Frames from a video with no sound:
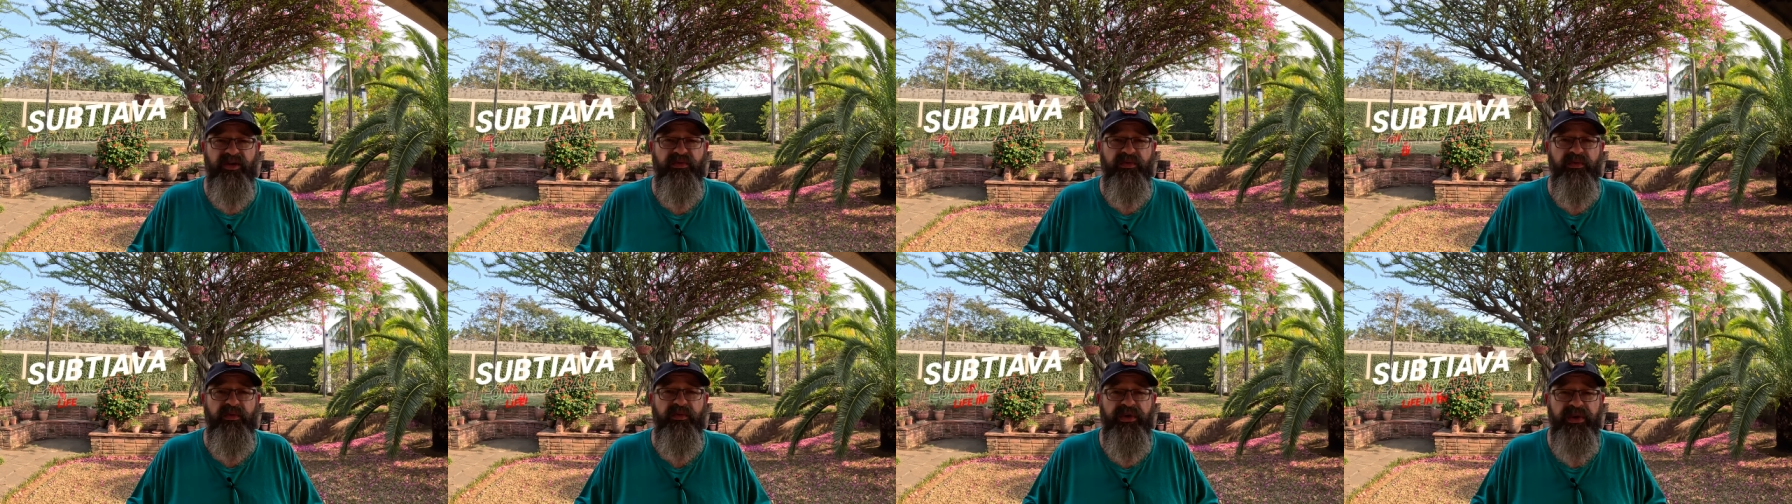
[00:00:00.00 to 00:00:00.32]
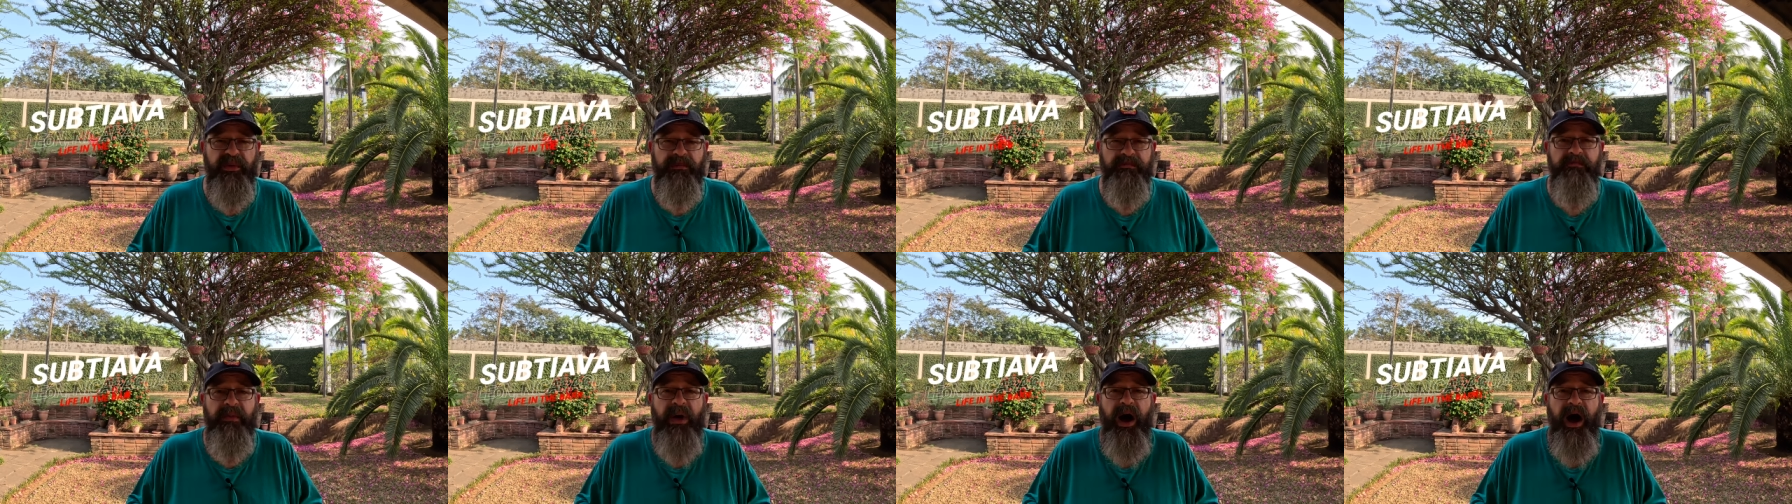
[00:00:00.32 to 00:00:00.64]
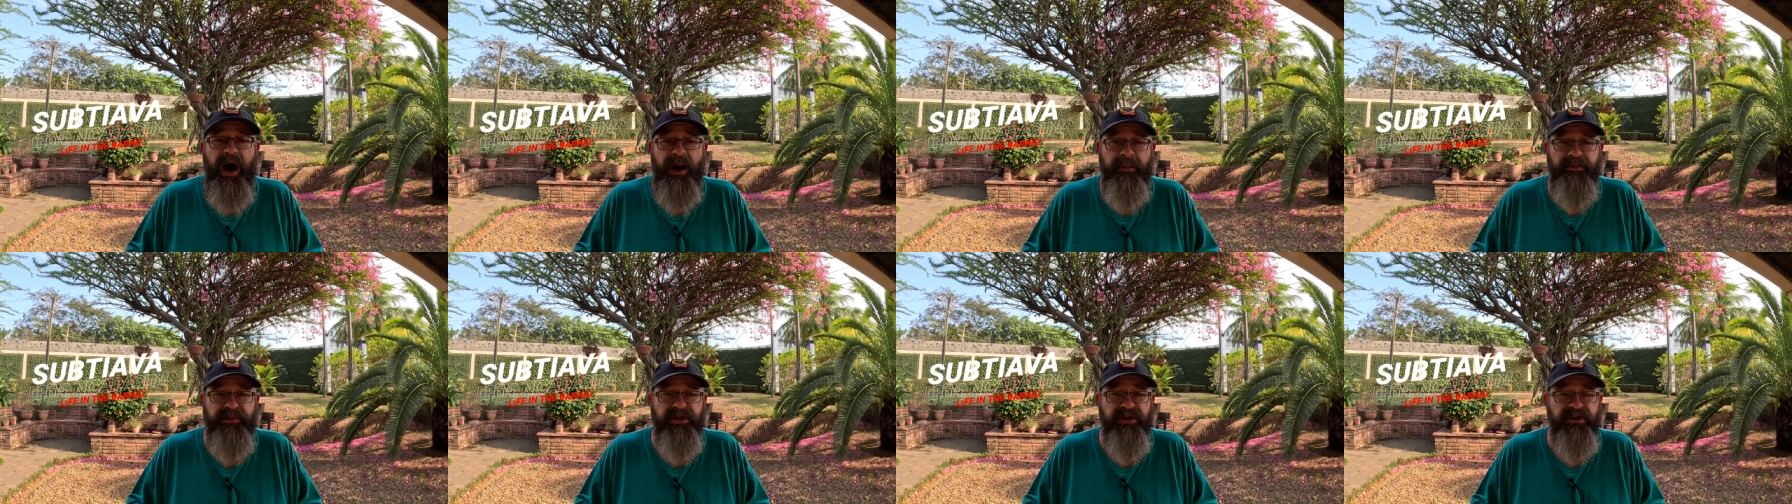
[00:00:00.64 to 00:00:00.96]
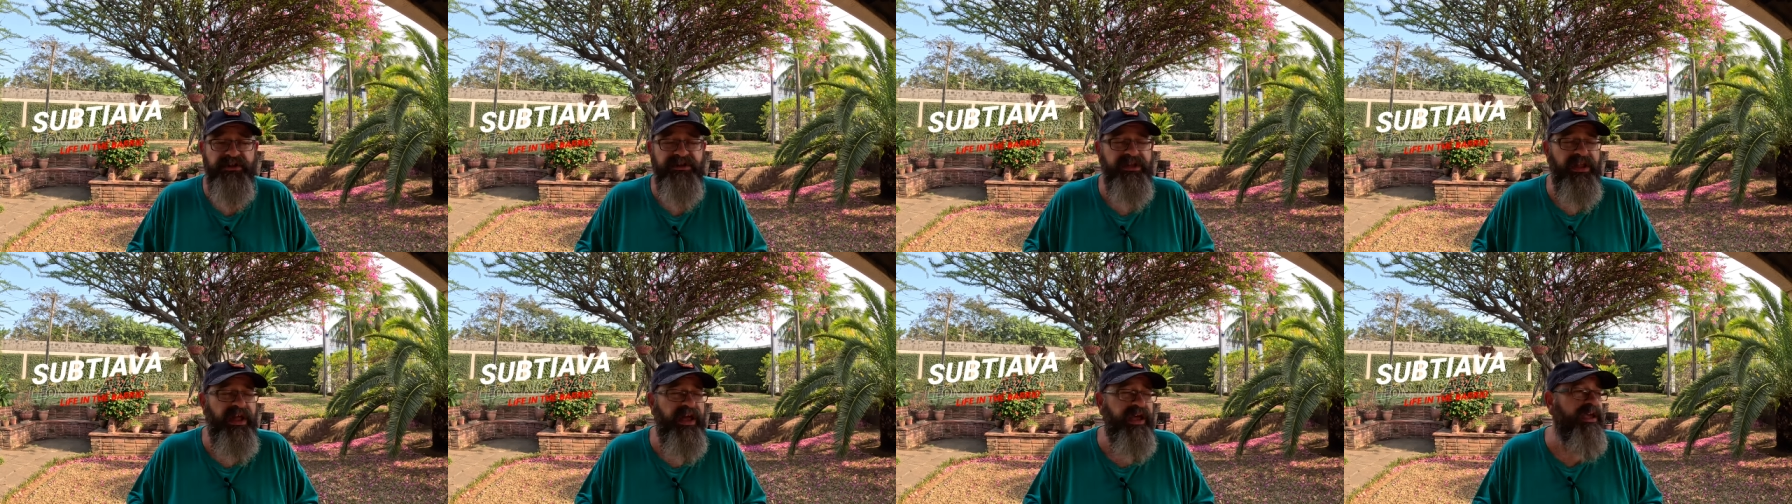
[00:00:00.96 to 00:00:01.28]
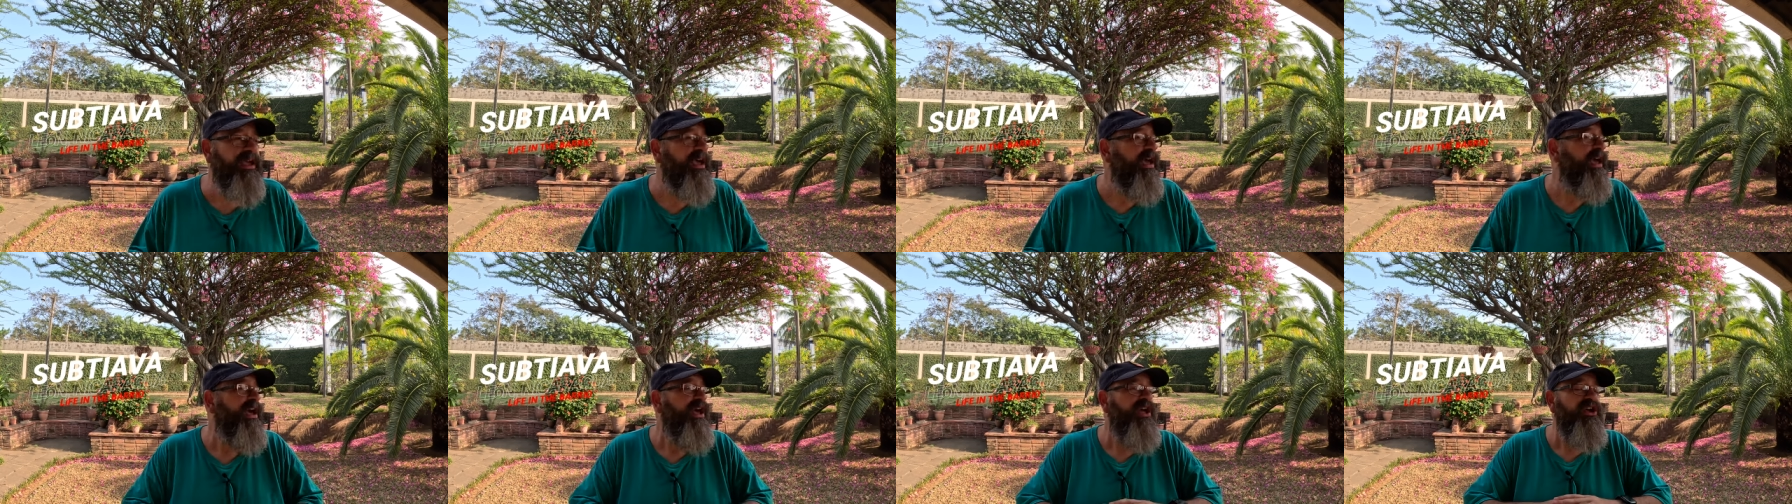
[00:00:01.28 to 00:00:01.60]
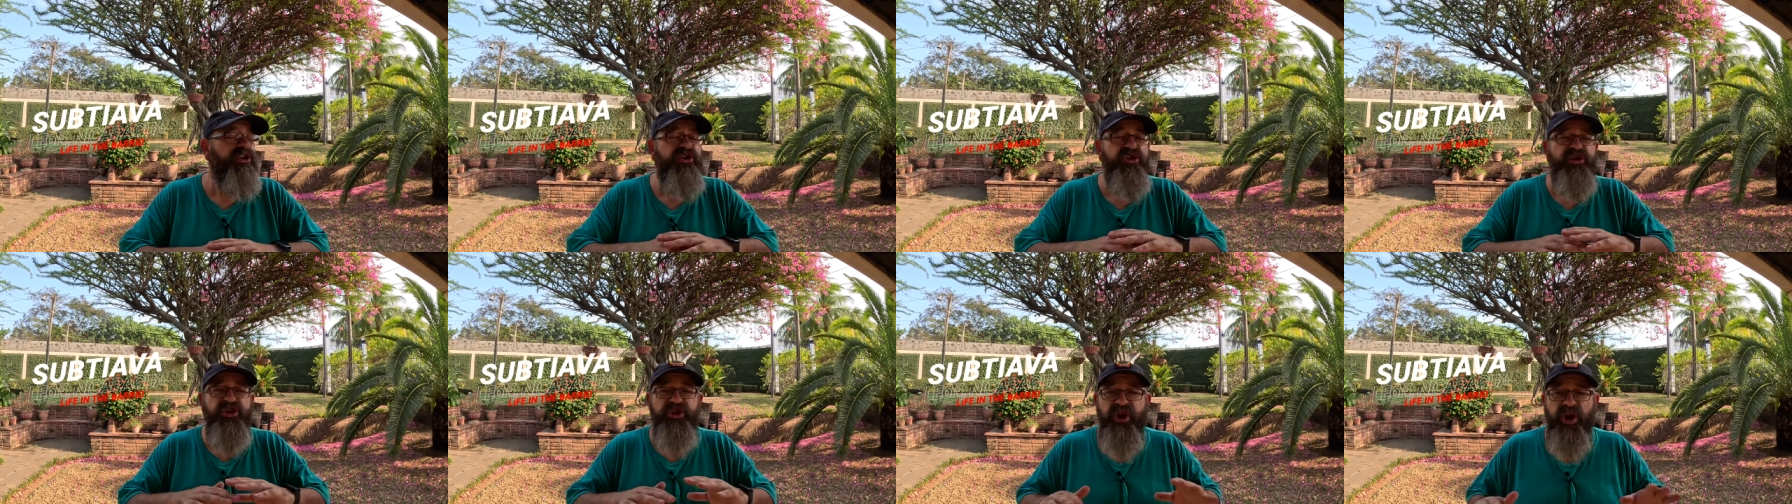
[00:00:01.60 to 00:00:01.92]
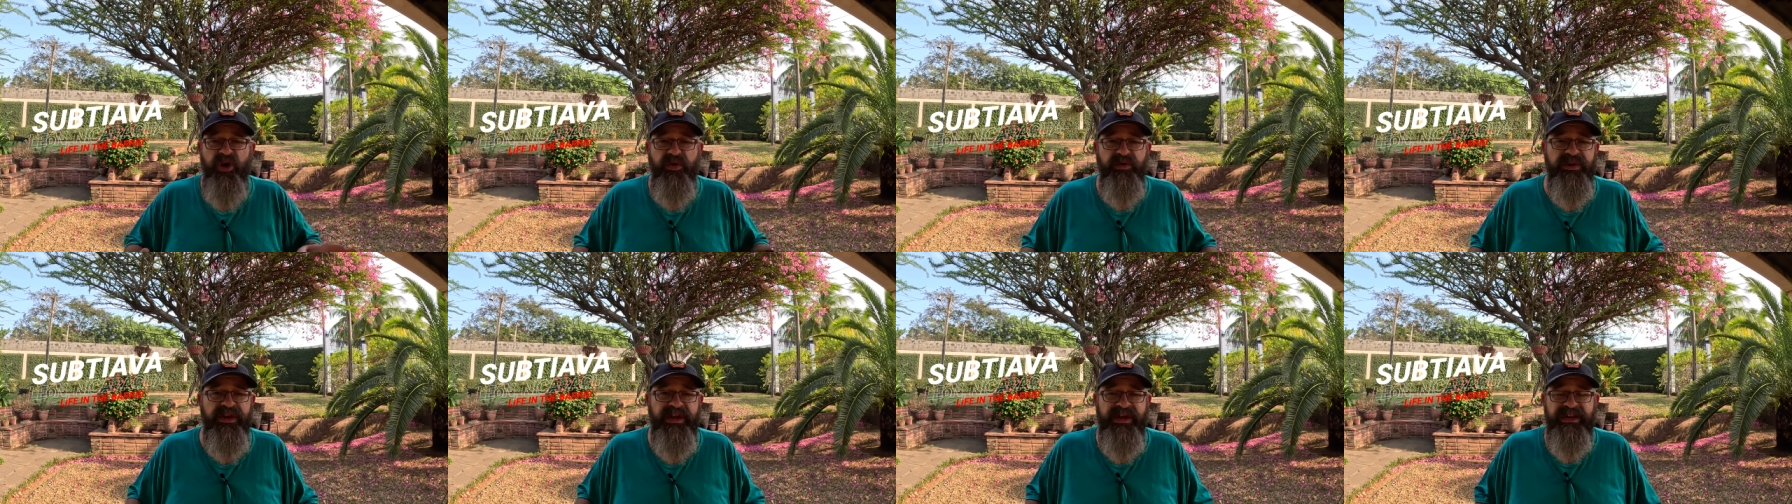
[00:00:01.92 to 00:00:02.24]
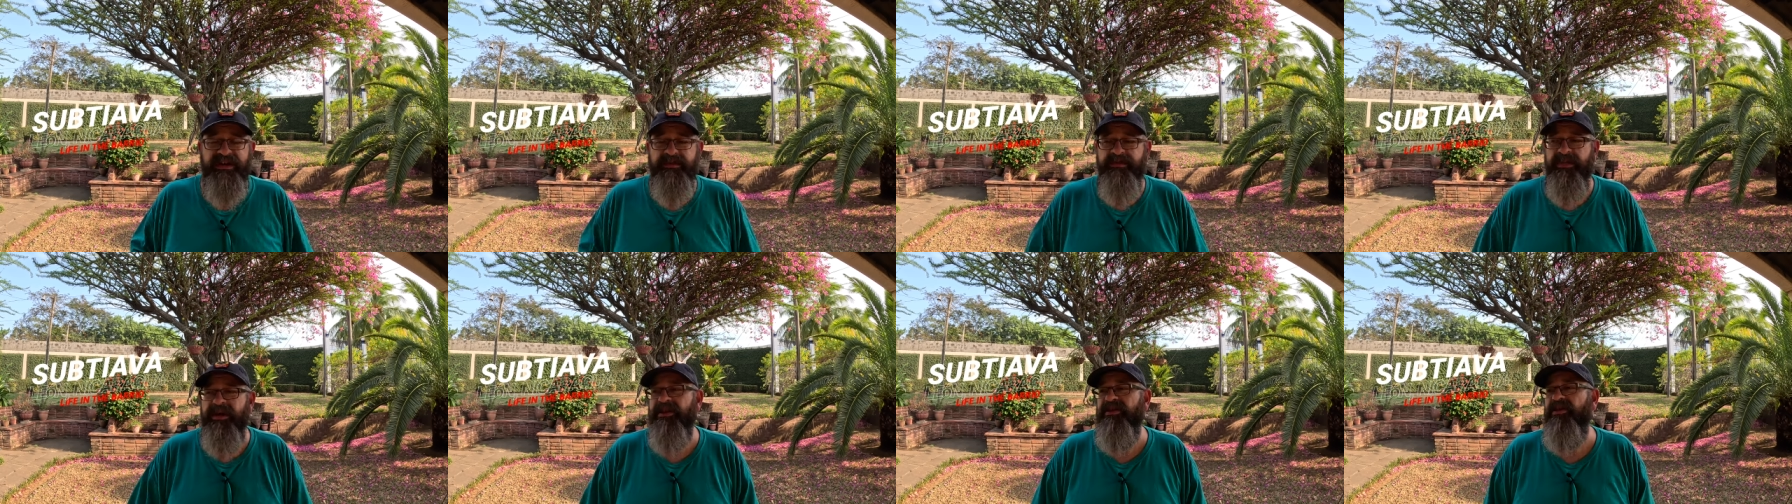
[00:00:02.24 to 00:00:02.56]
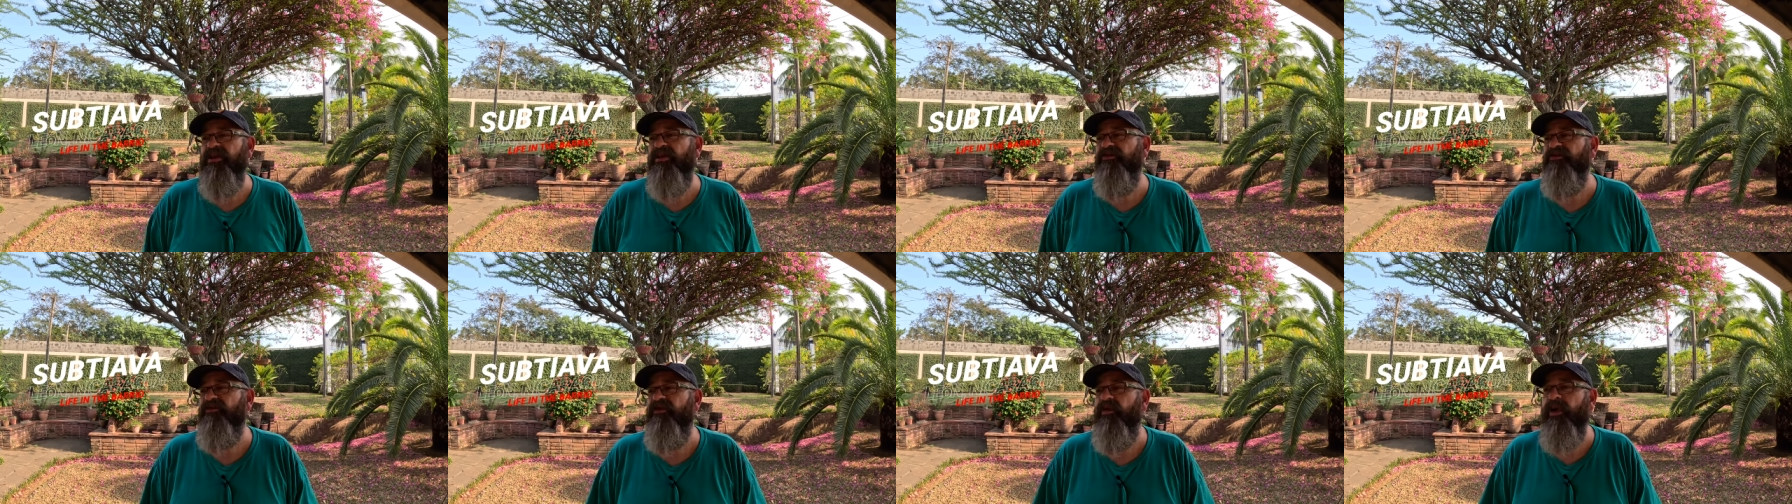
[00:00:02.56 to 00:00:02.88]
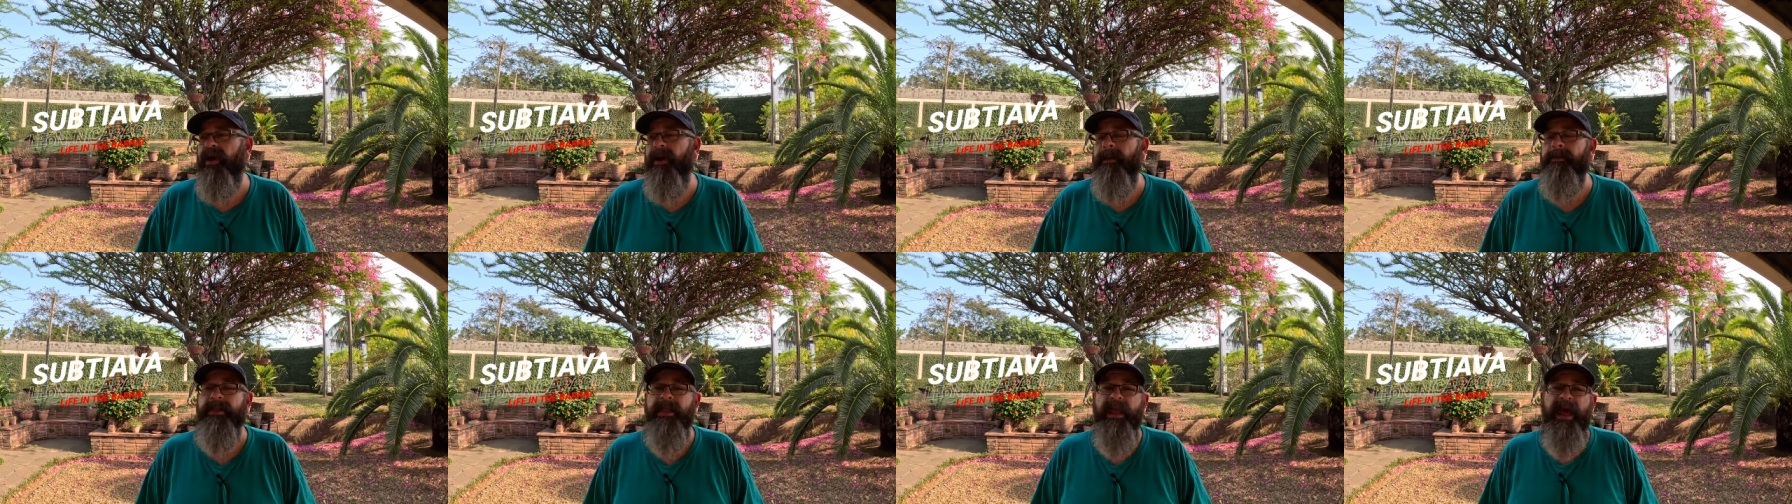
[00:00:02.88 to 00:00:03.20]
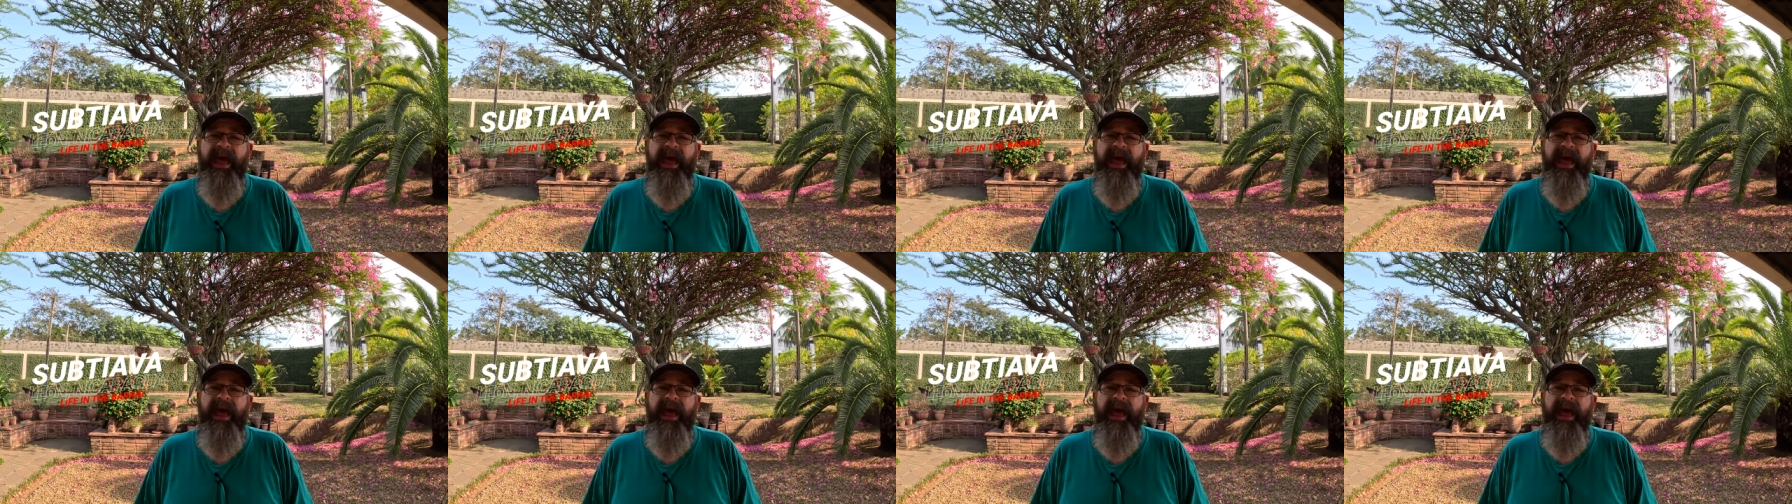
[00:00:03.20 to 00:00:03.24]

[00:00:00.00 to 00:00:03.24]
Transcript: what a mob looks like no need to be there for it